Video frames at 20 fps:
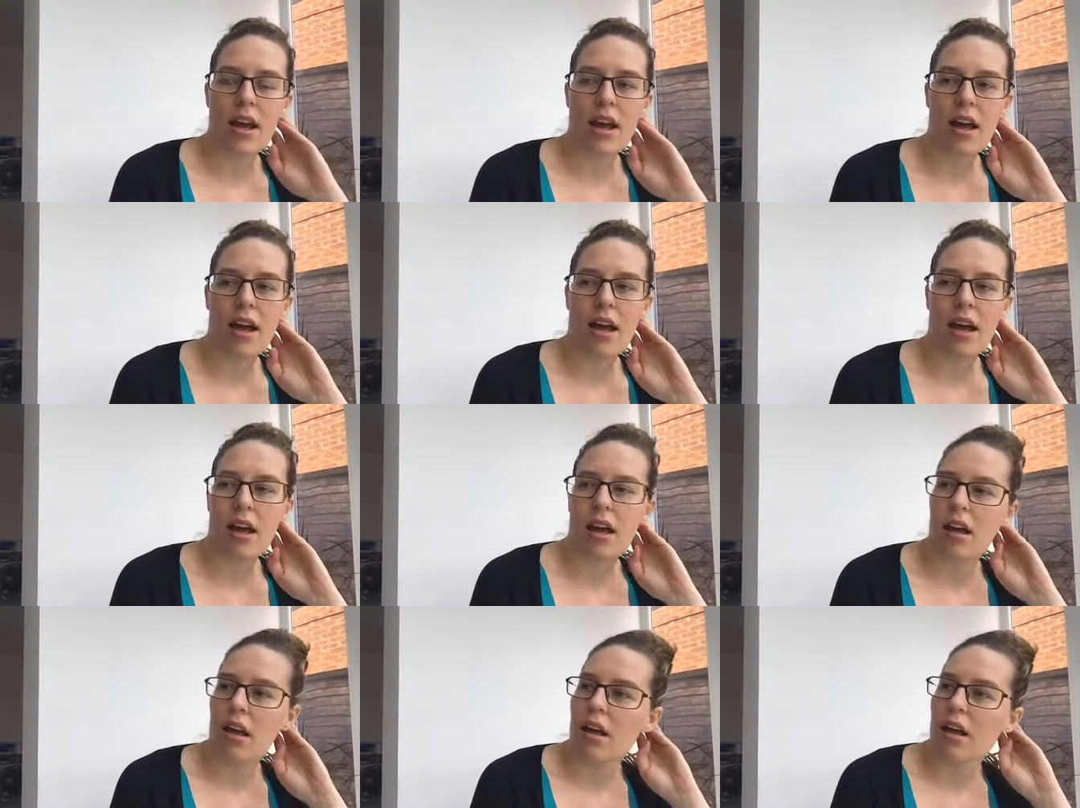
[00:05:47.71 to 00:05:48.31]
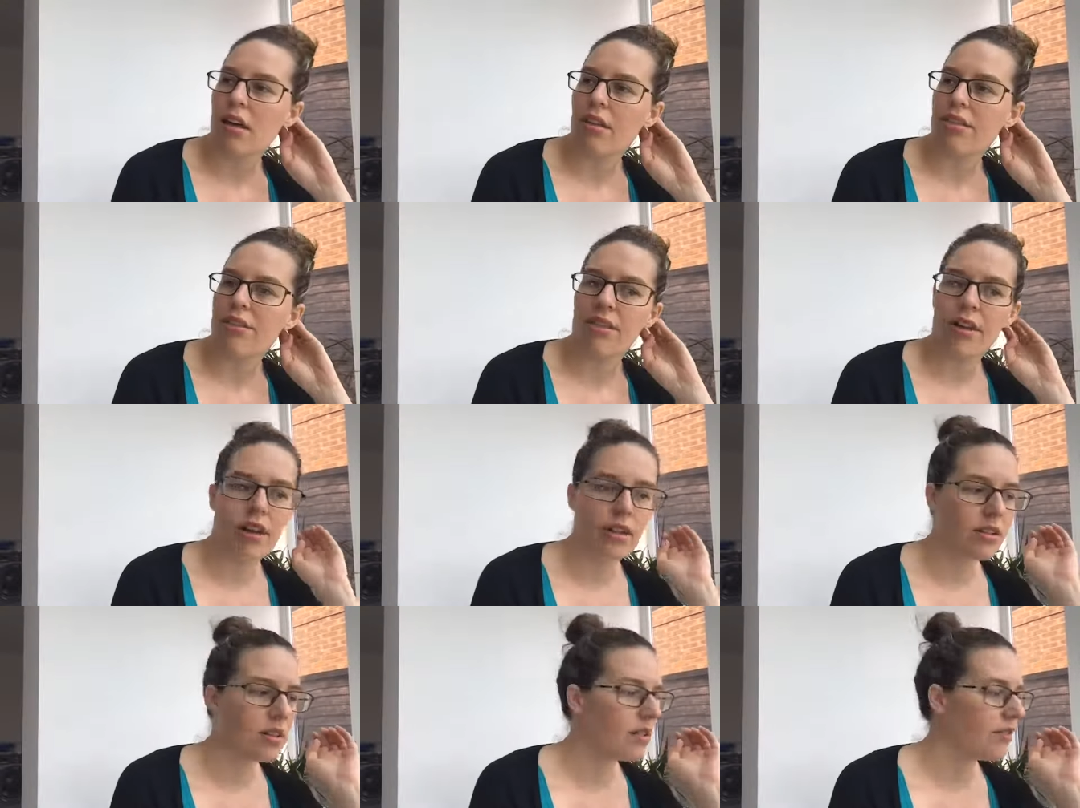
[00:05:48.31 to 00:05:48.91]

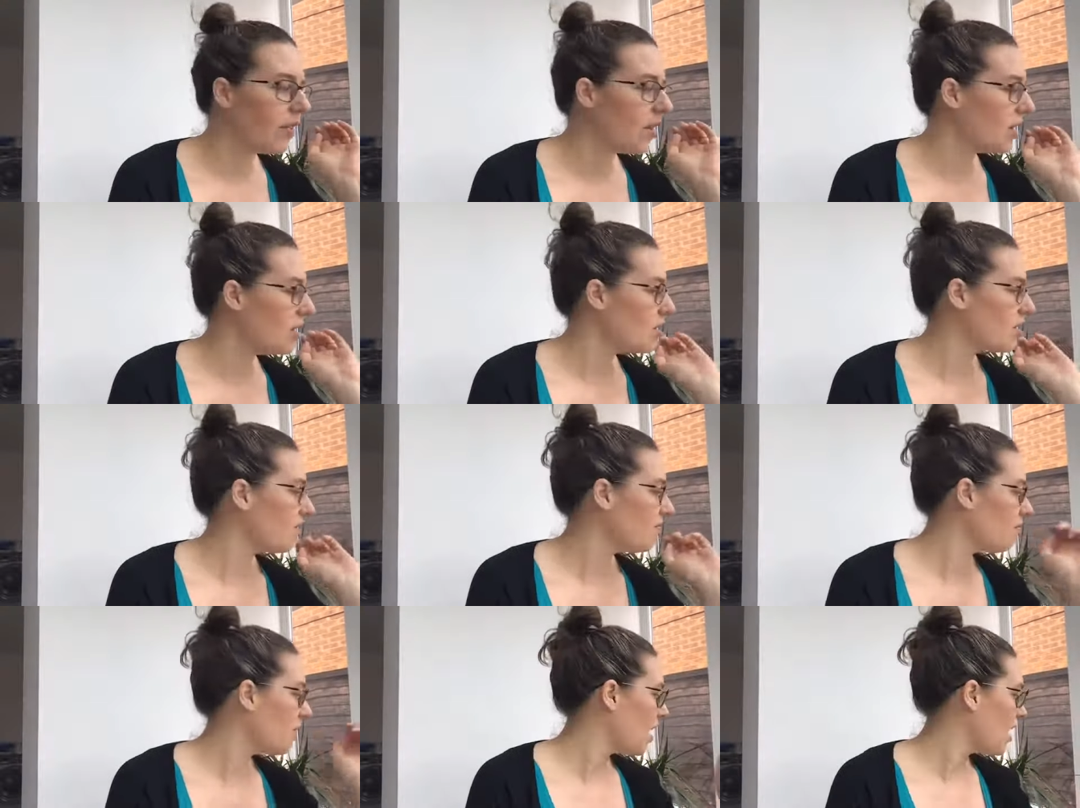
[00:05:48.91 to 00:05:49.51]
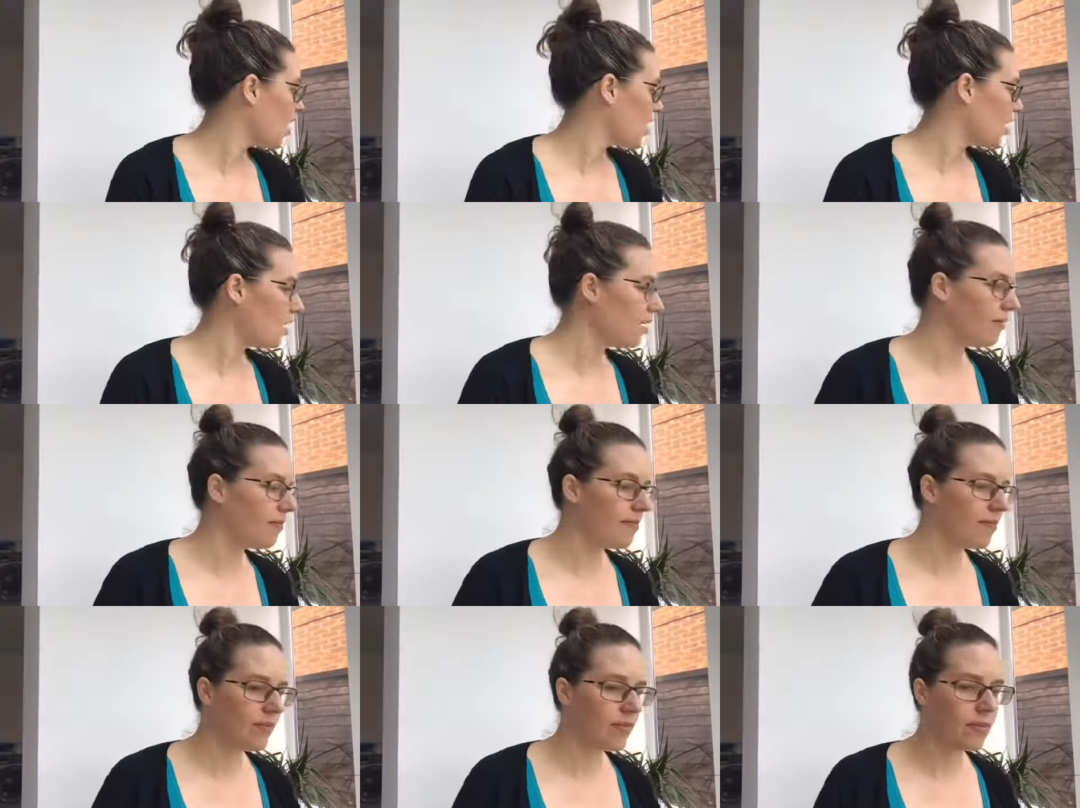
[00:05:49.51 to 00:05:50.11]
31st of May,
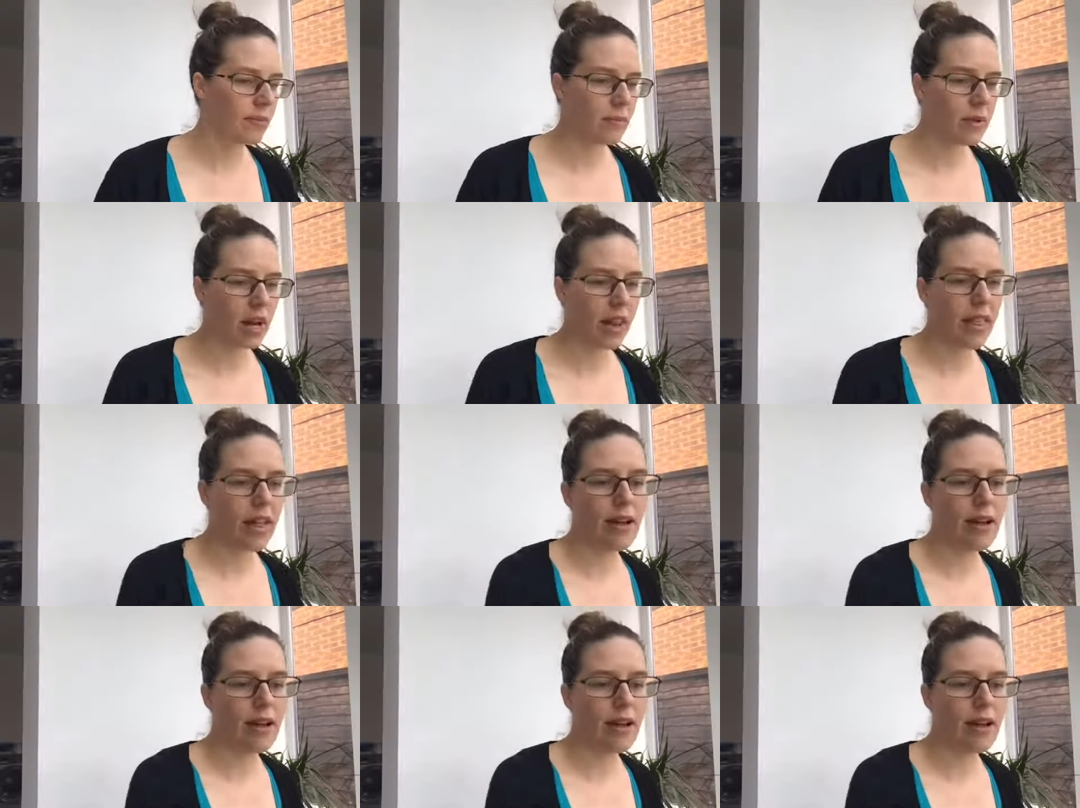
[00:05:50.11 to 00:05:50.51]
you know